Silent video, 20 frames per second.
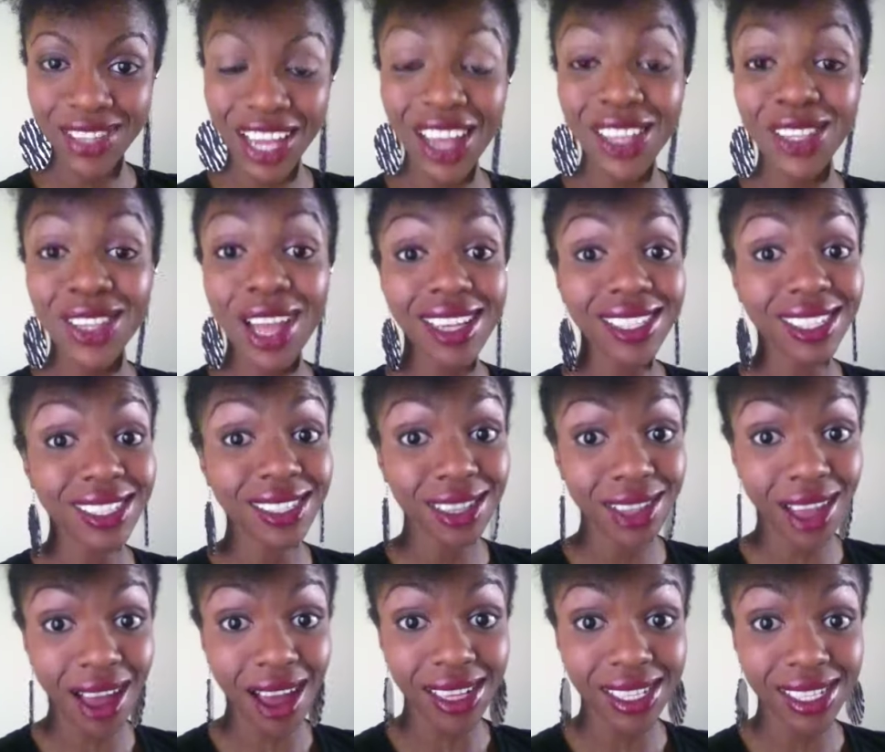a loss is a
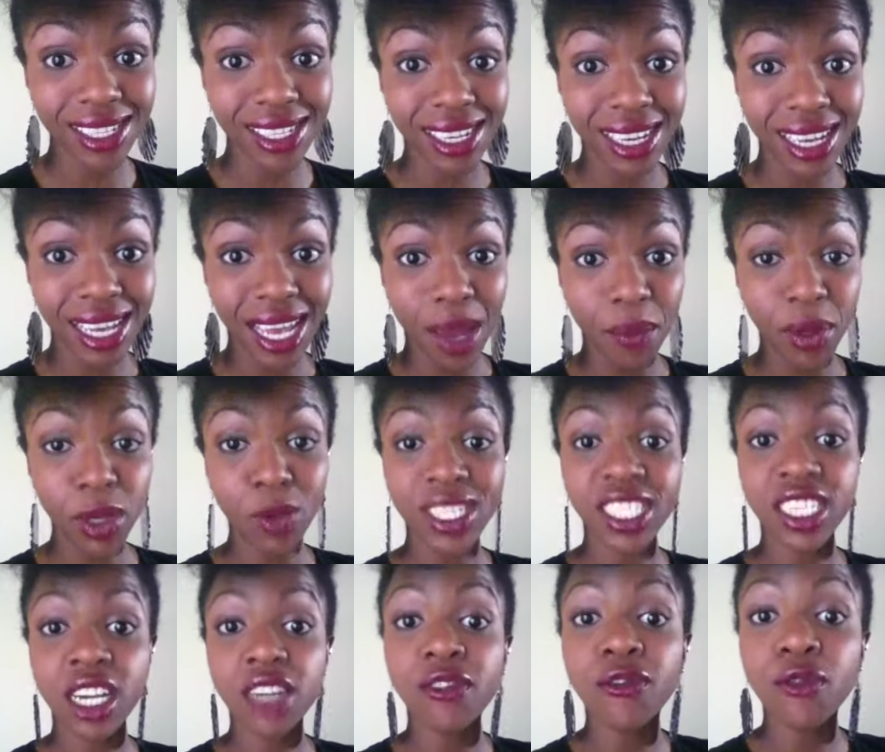loss, but it was
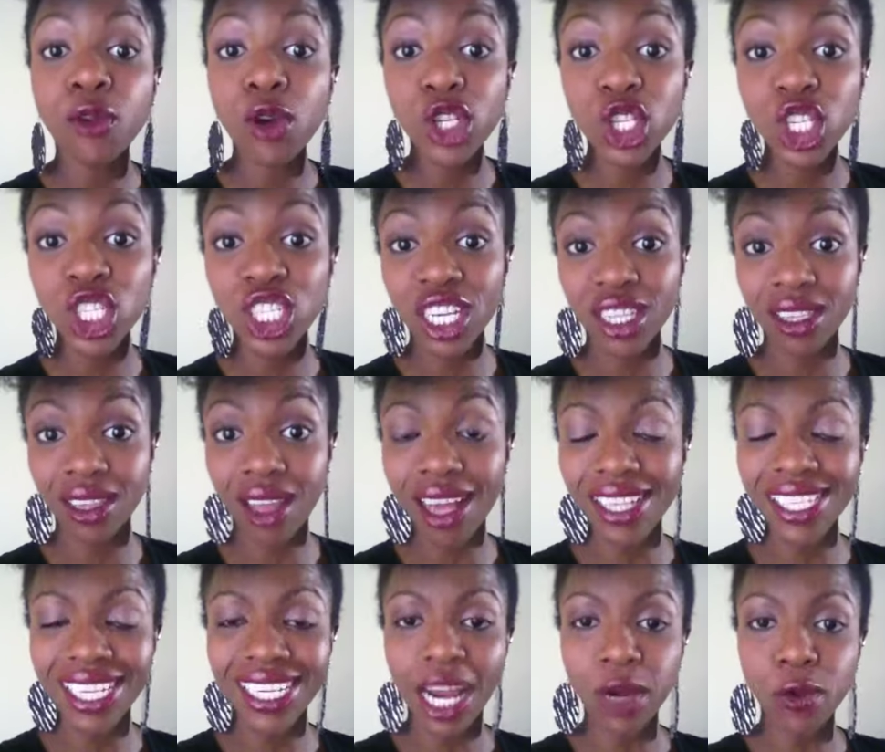an unfortunate
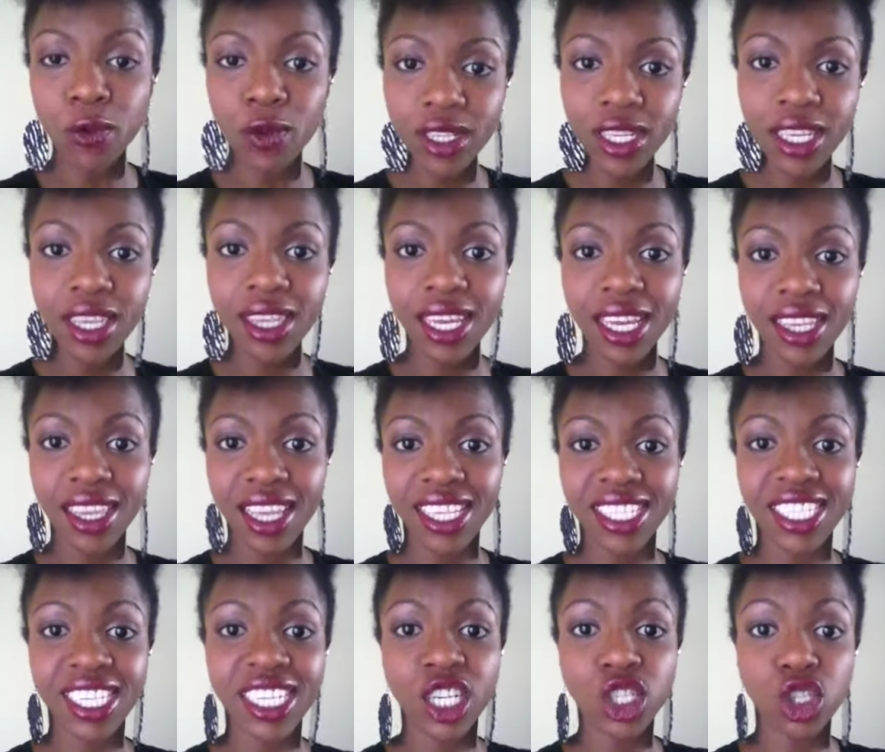loss, and I really think that
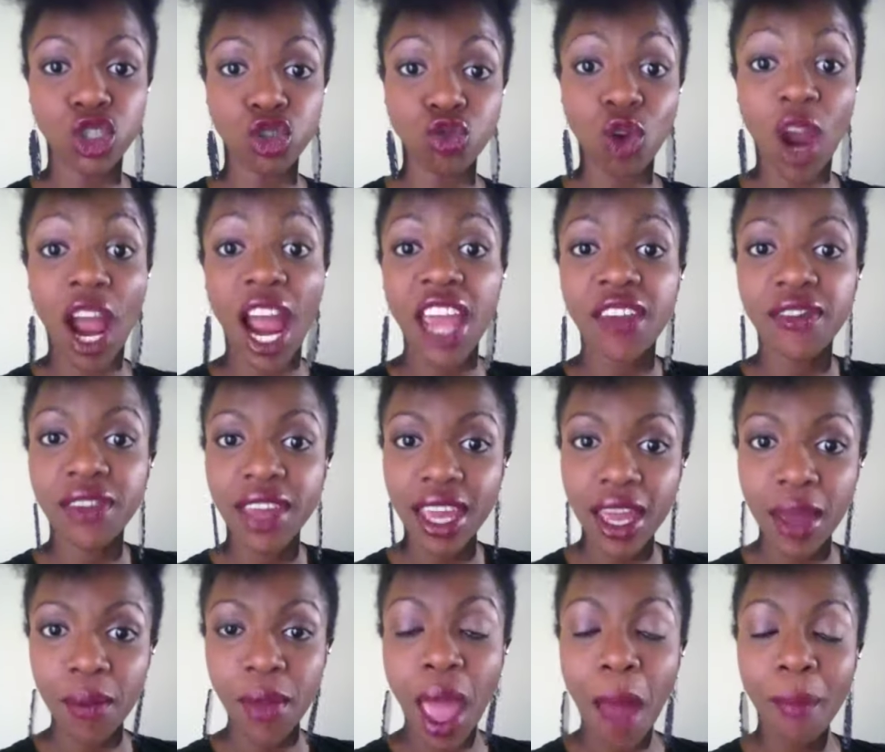it's going to drive
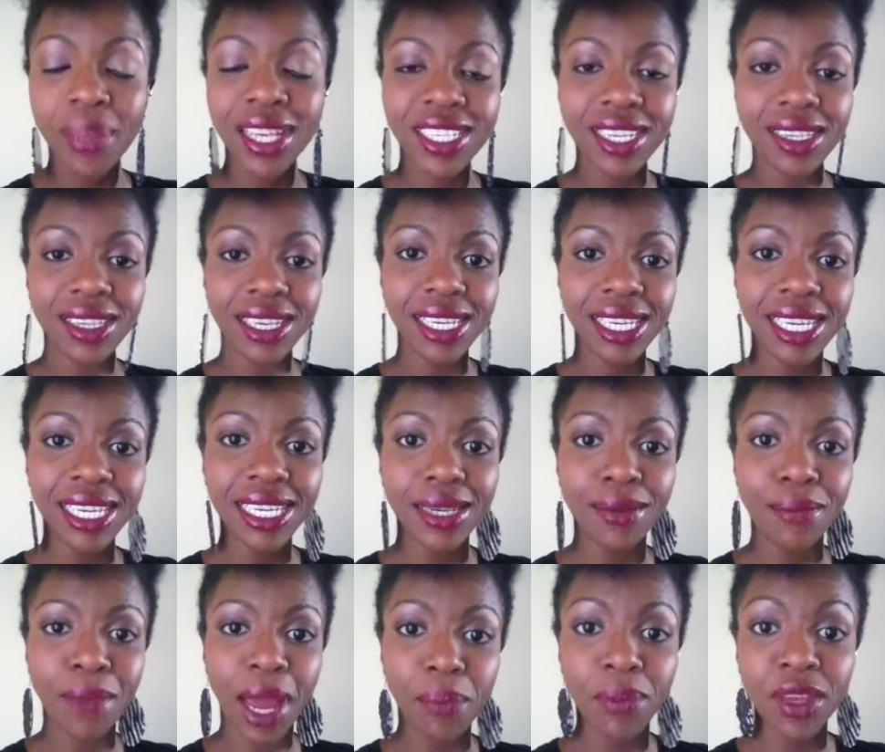him. Plus, I think he
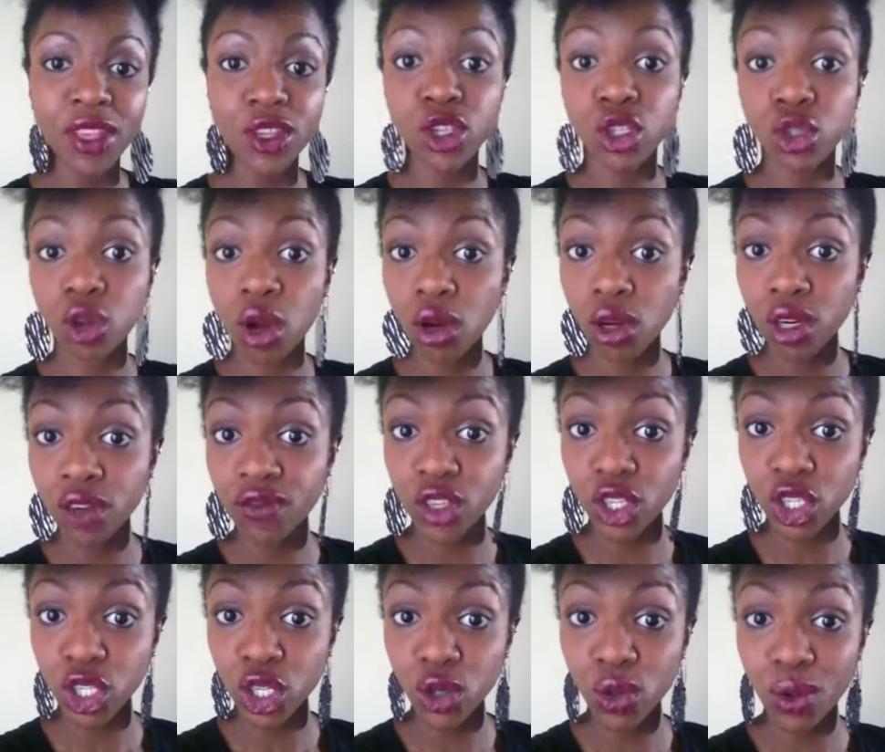might be the stronger of the
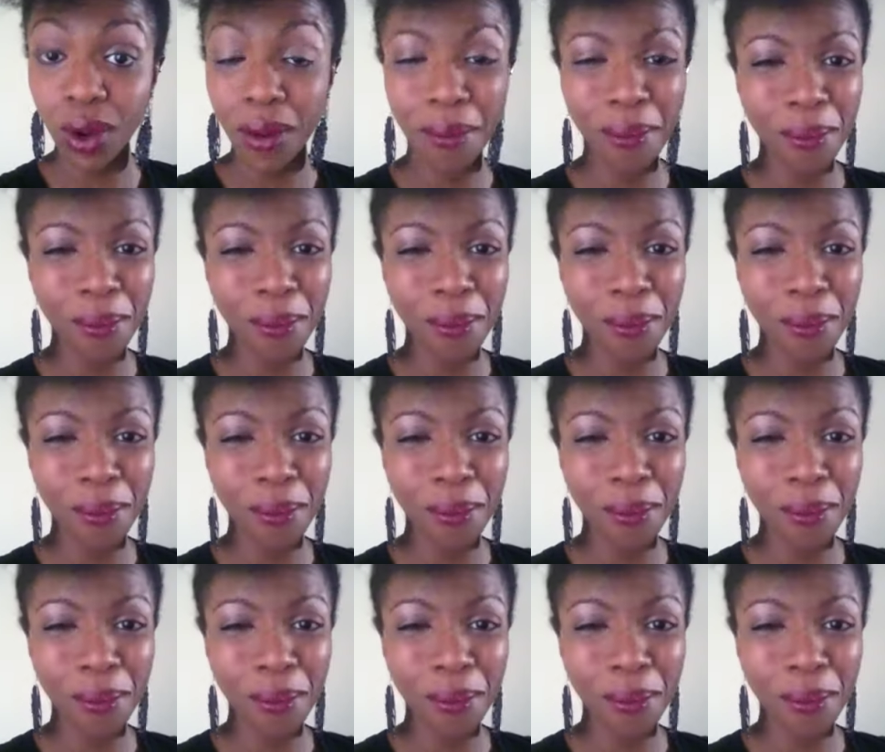two.